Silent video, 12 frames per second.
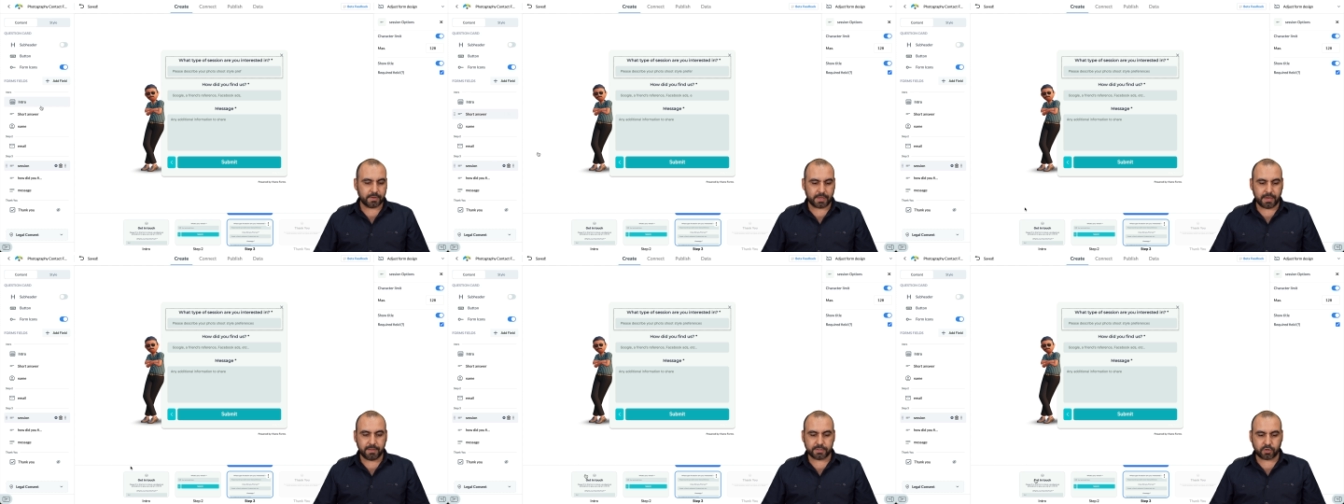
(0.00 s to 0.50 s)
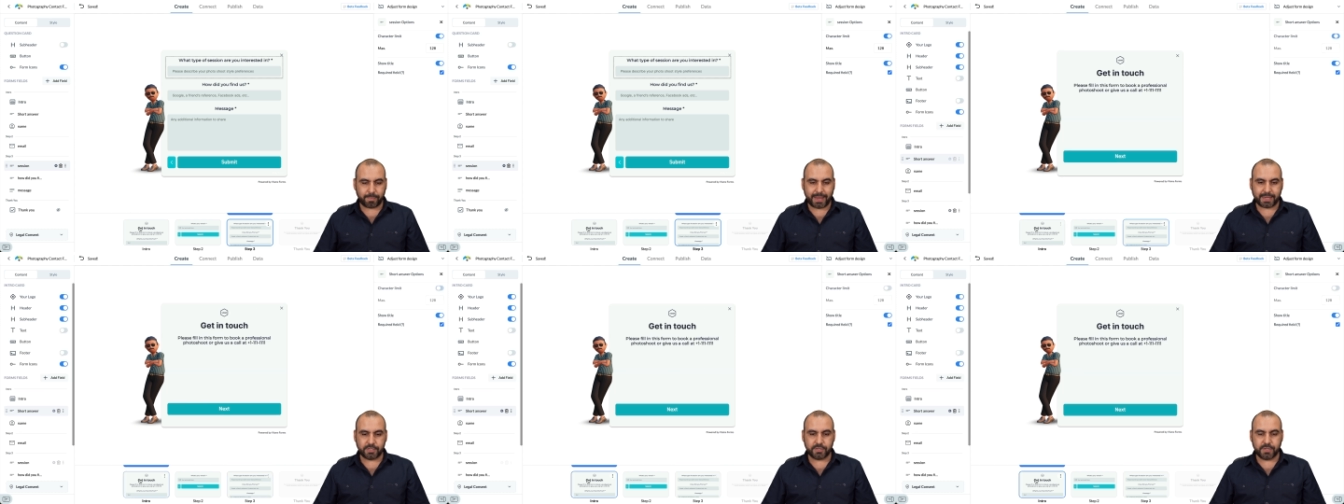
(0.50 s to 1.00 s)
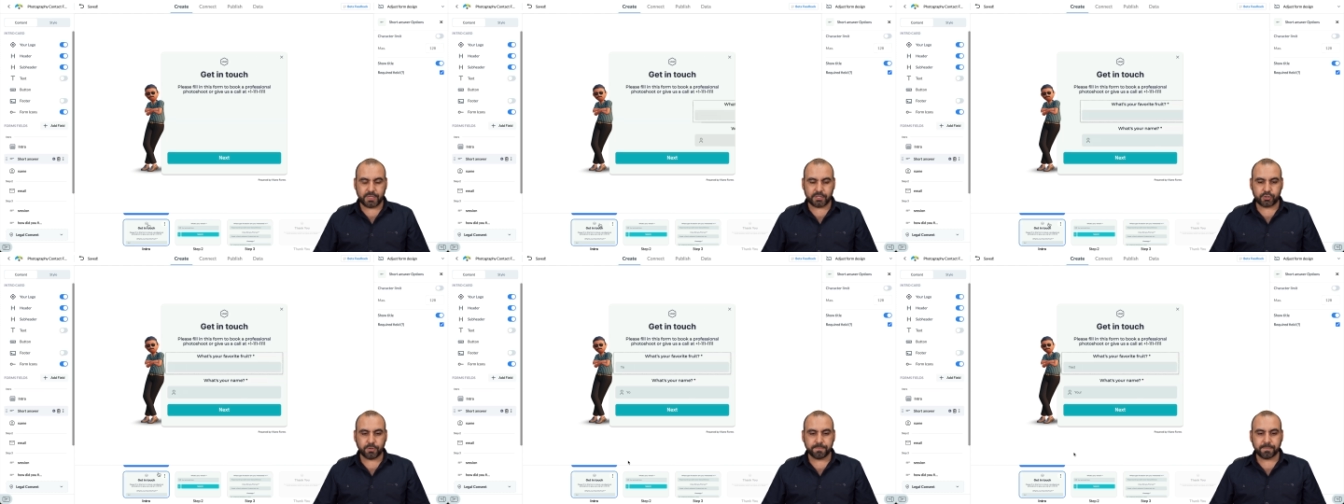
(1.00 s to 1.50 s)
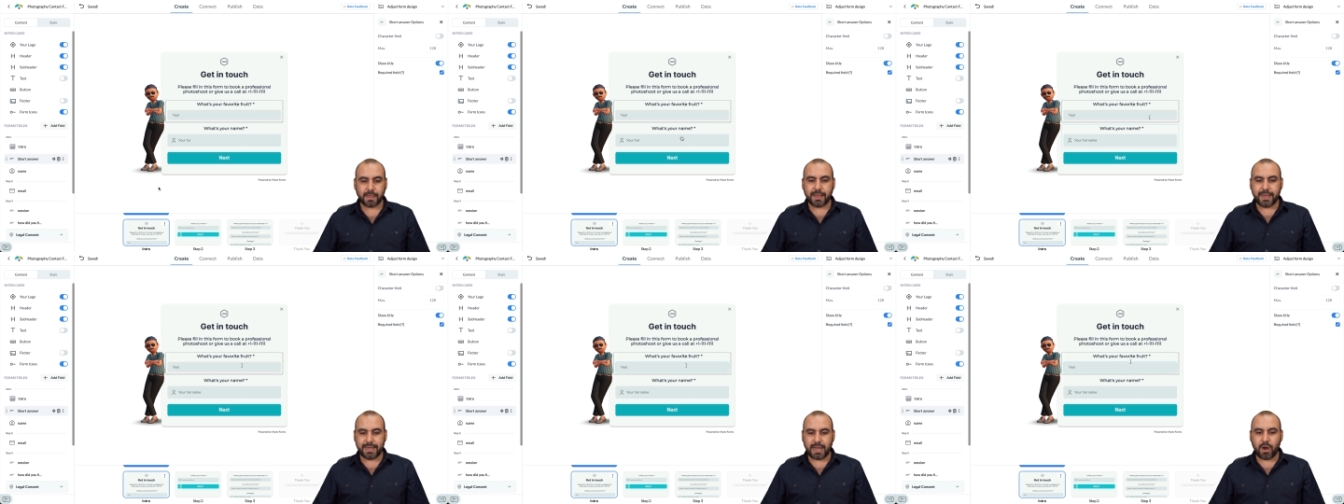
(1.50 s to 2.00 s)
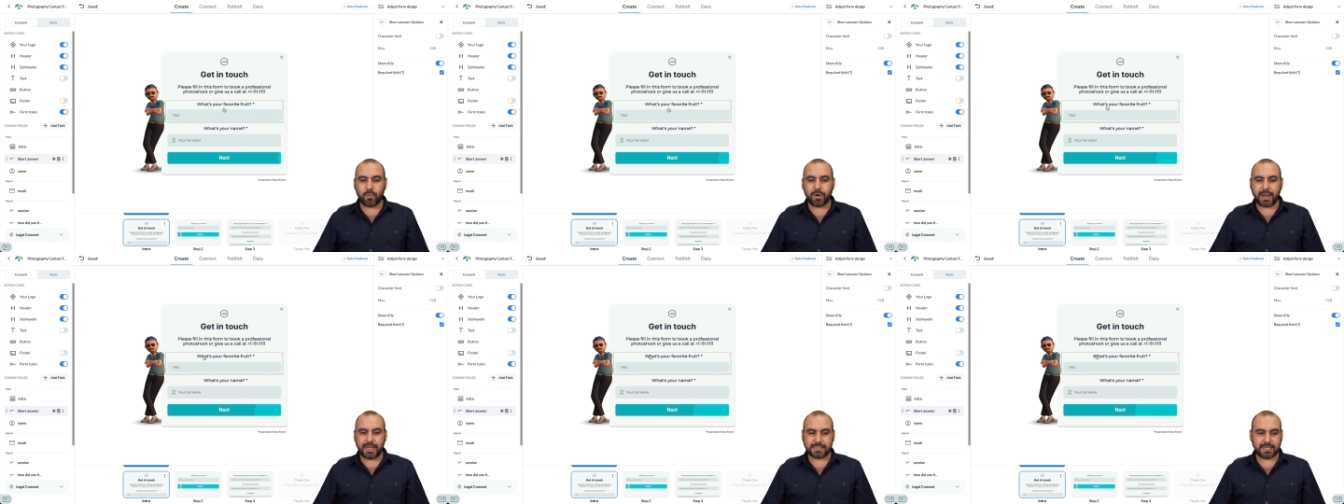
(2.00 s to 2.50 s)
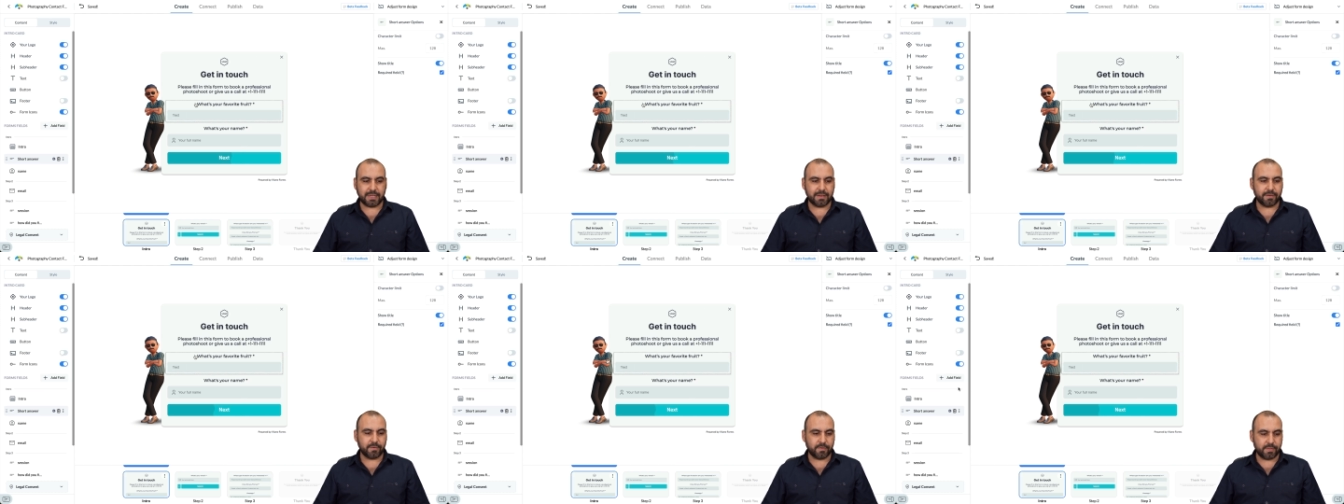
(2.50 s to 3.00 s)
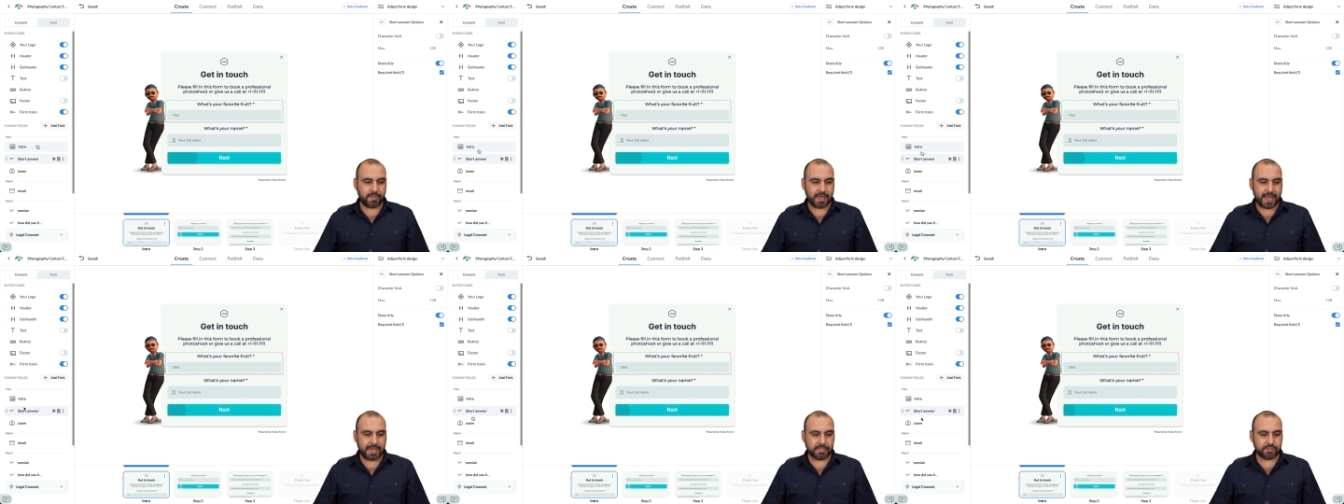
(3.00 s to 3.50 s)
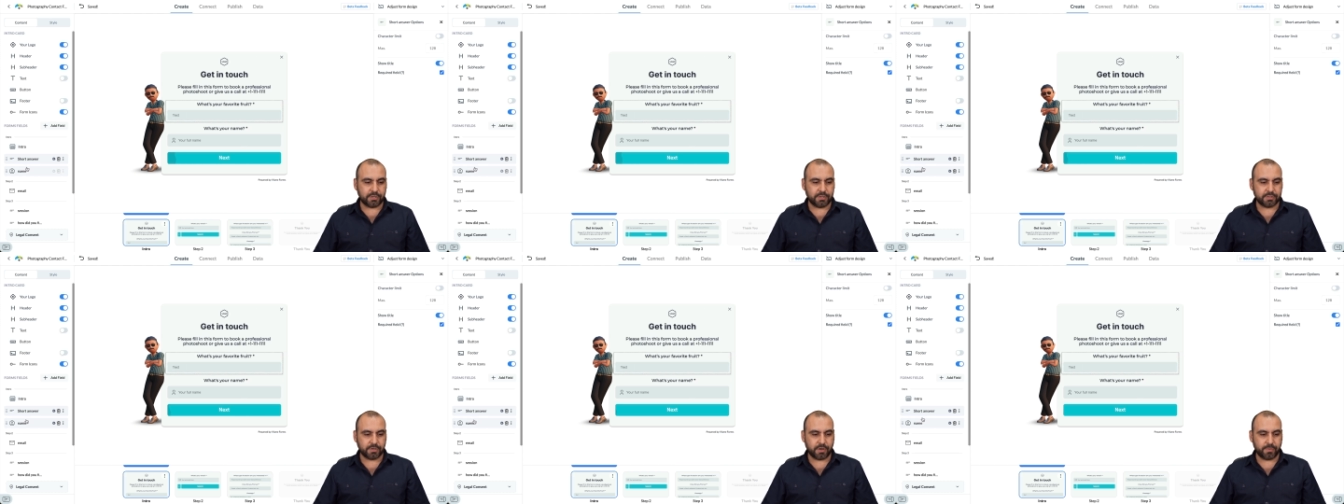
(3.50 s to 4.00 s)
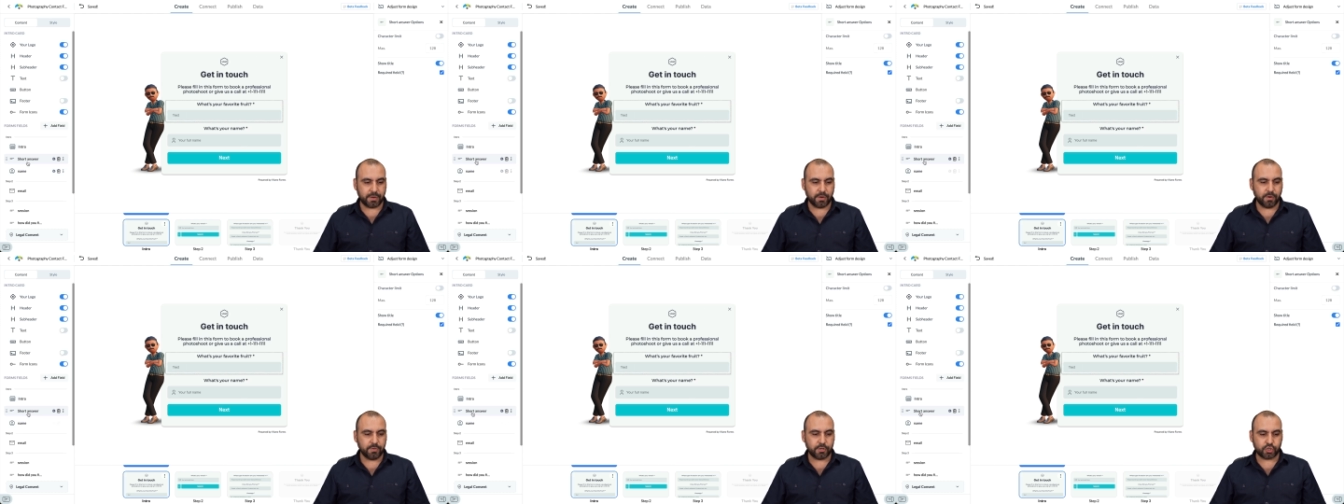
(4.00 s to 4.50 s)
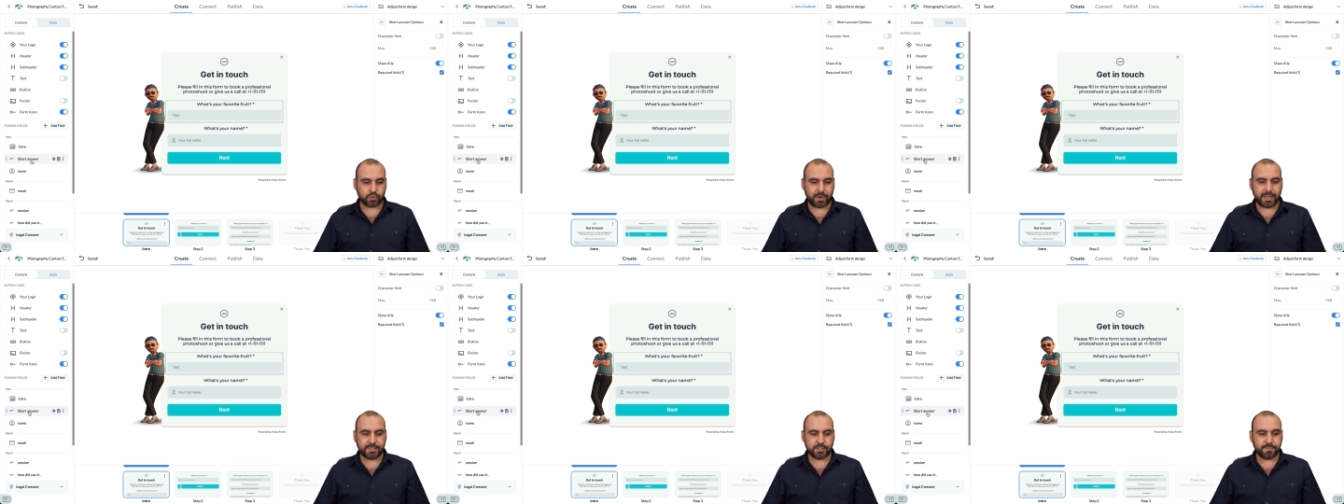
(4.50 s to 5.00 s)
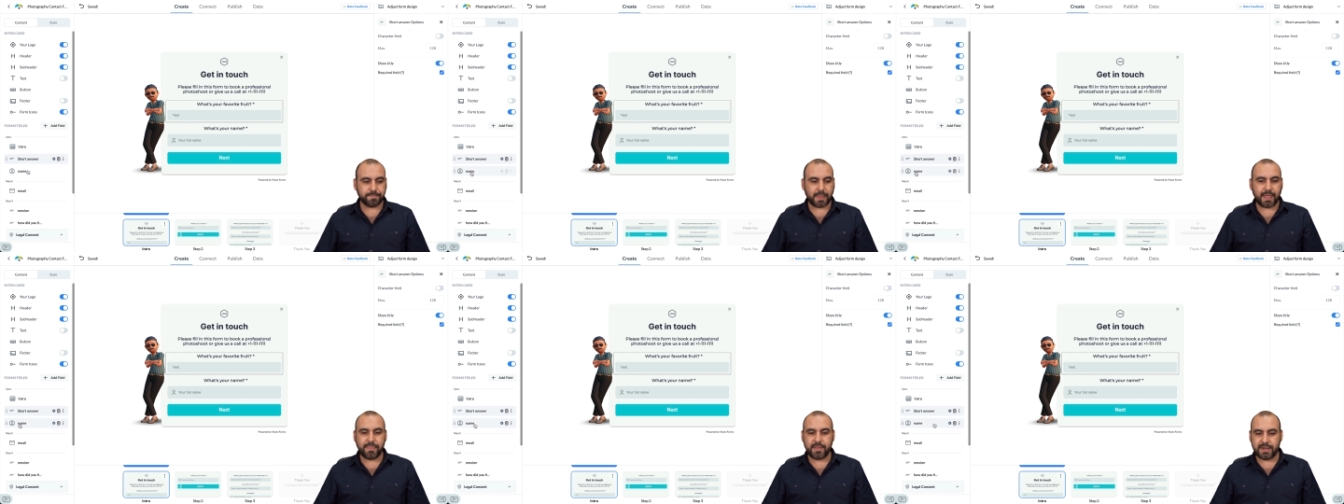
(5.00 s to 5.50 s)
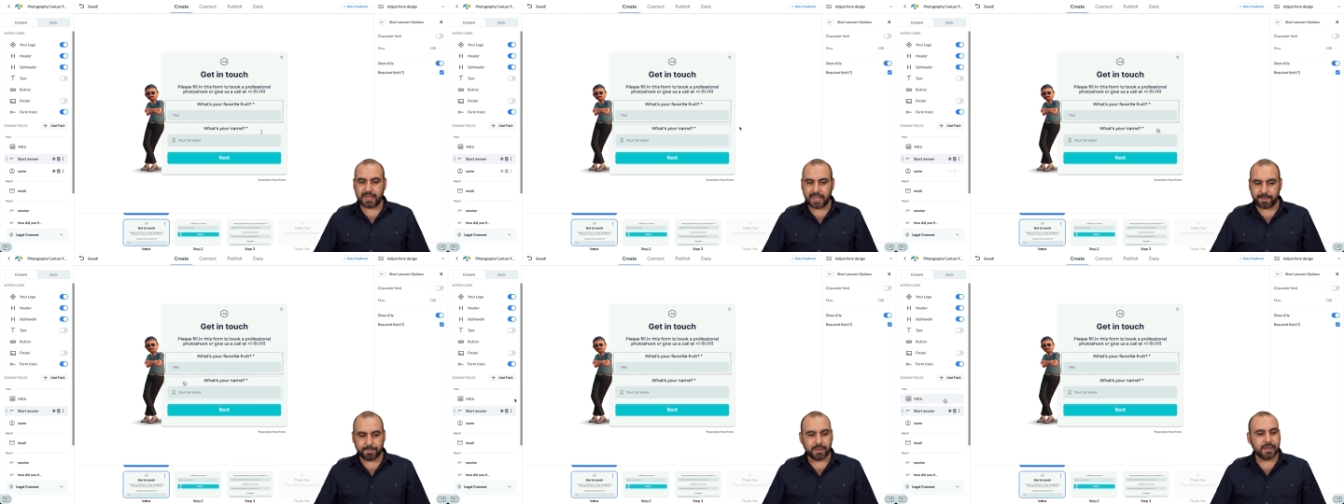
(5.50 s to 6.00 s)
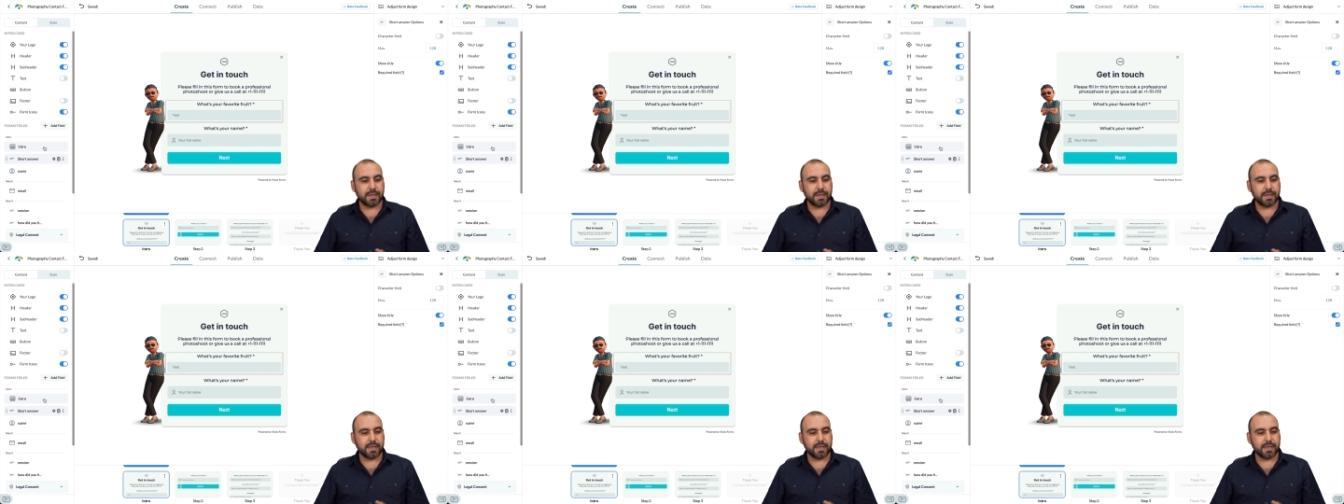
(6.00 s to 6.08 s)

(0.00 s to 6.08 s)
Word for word: Okay, let's go back into the intro. And now we're asking the answer. So here we go, the short answer and the name.